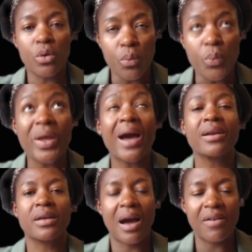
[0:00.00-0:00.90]

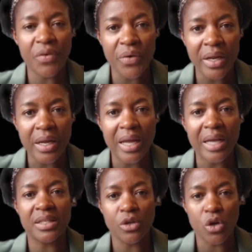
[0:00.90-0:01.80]
recovering
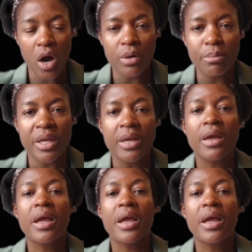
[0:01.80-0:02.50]
as an economy,